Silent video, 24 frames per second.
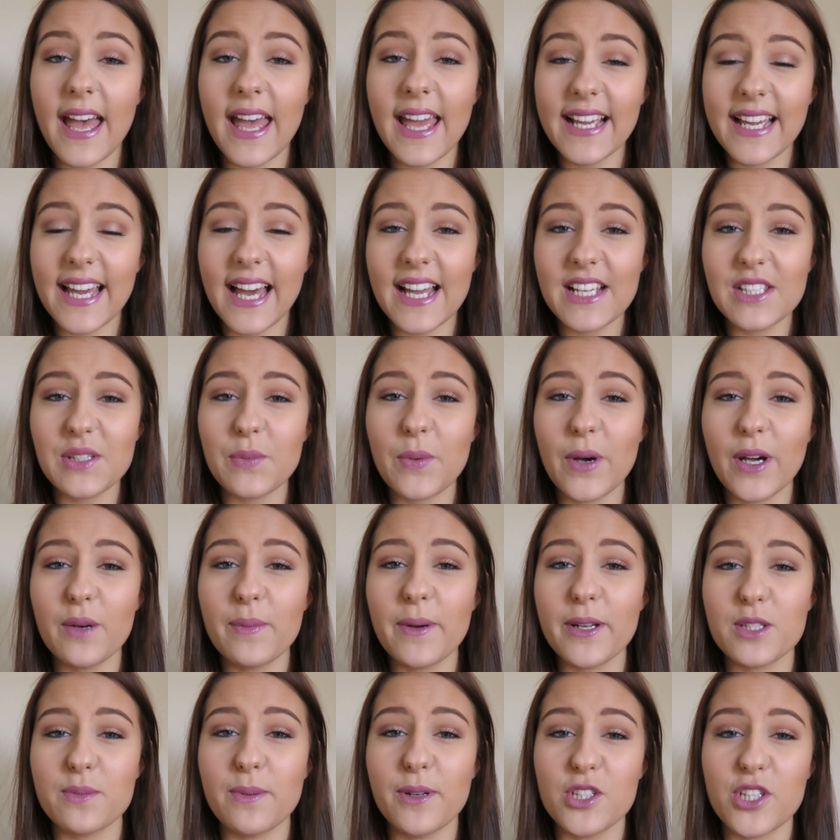Hey guys, welcome
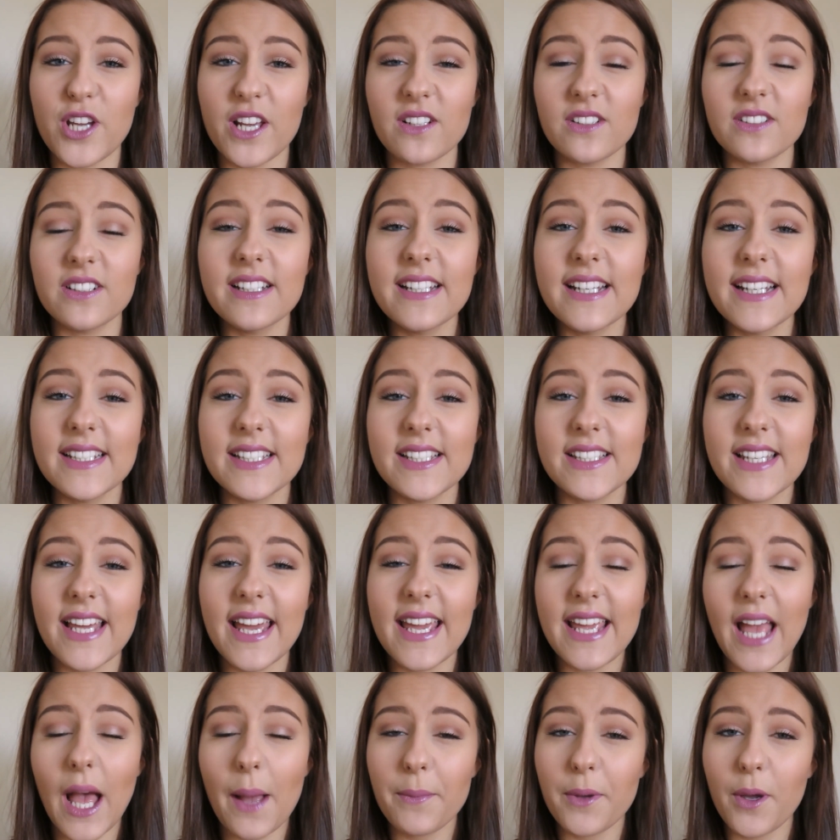back to my channel.
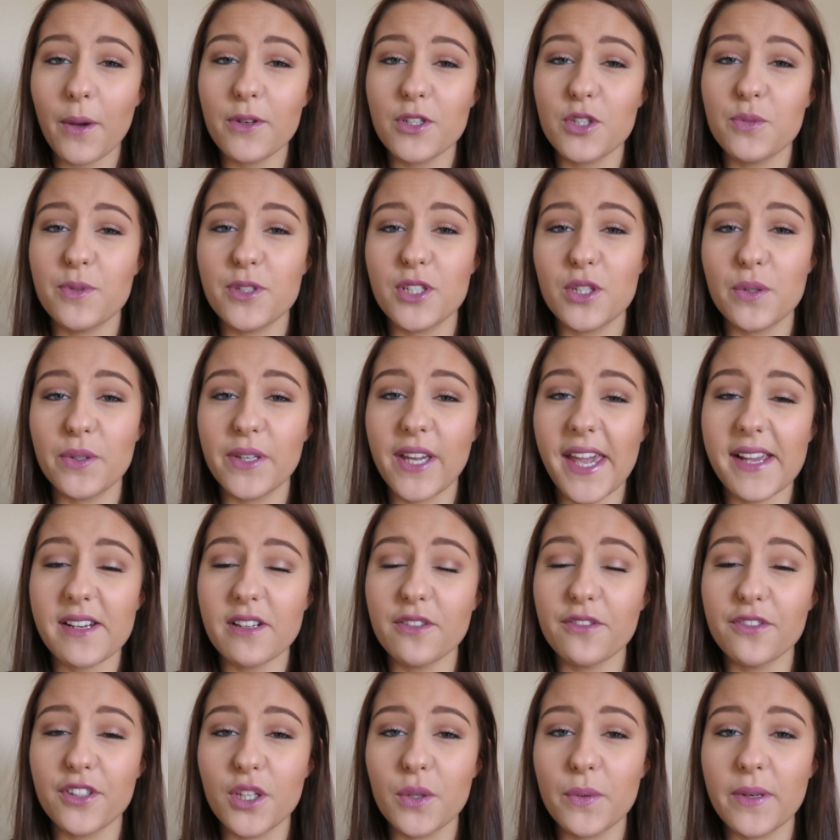Today I'm going to be doing a
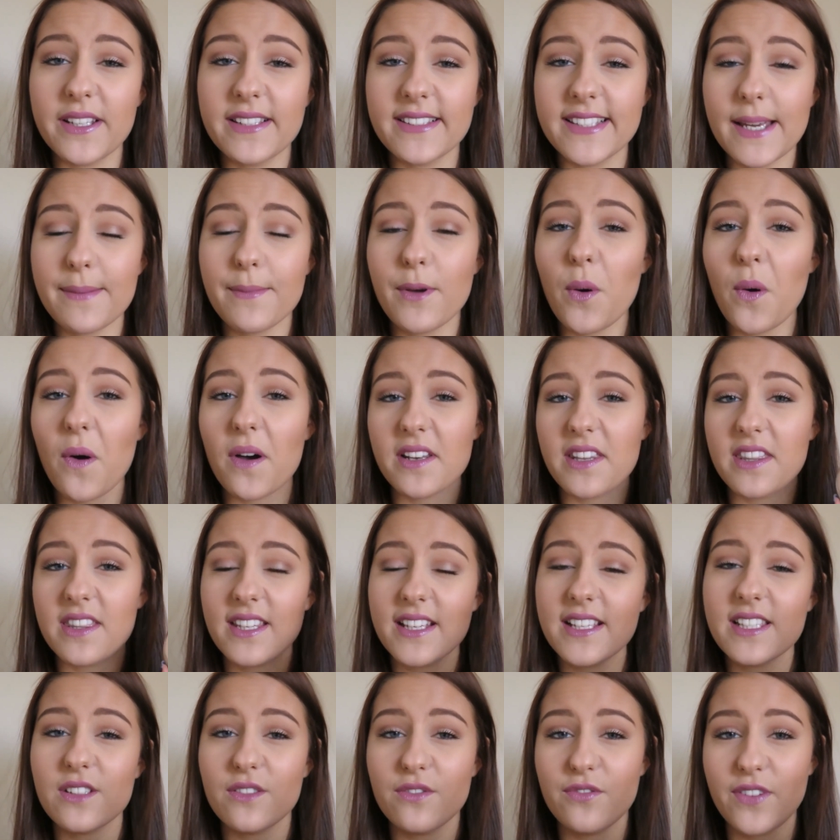review and demo on
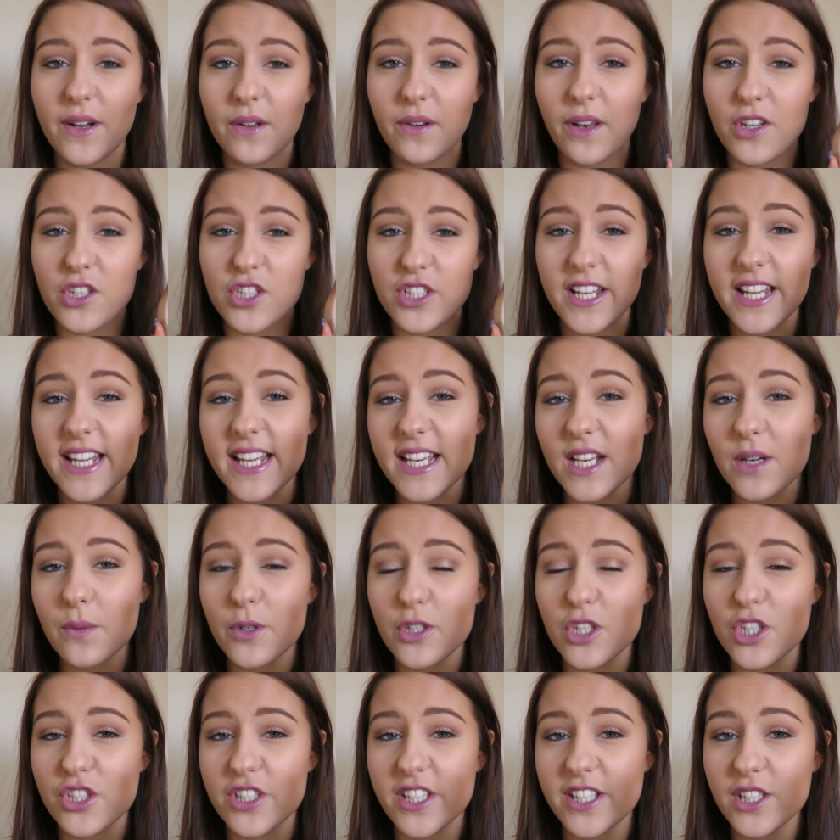this foundation here,
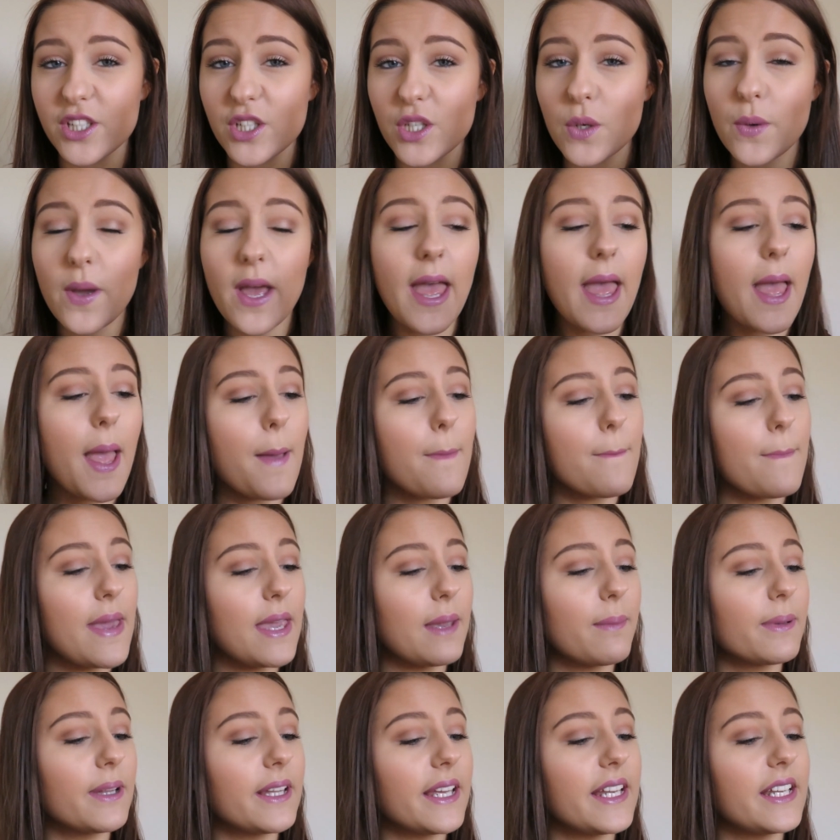which is the new
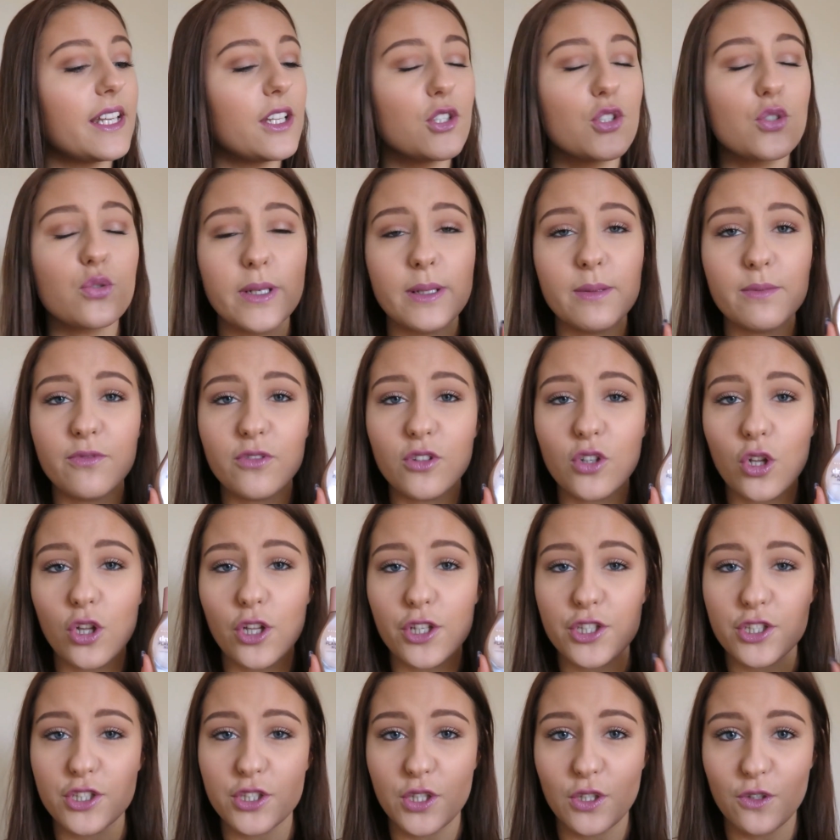Maybelline Dream
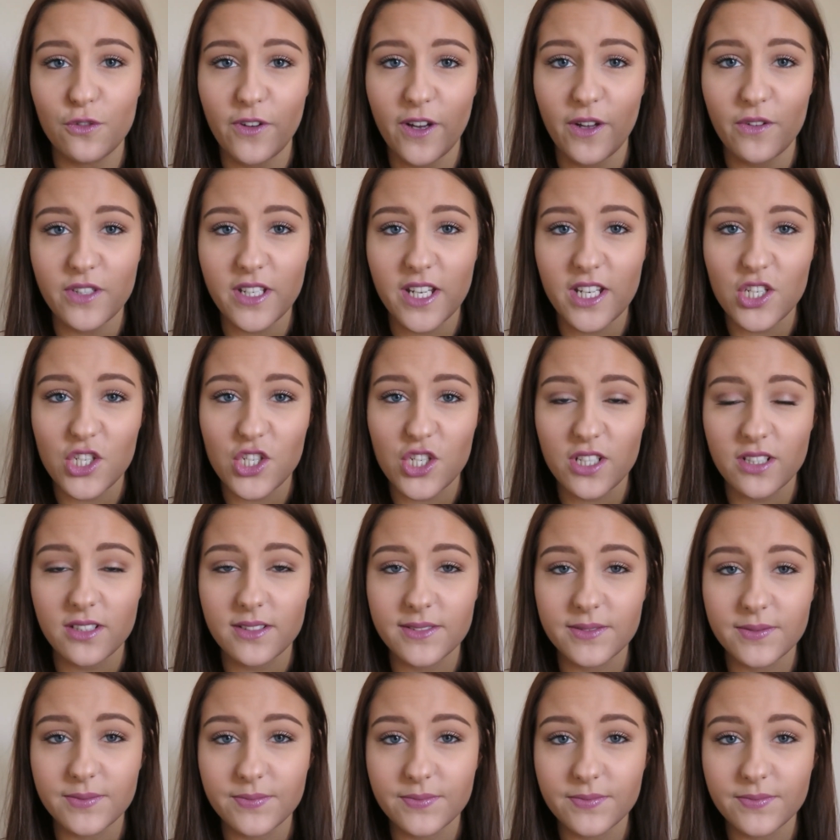Flawless Nude Foundation.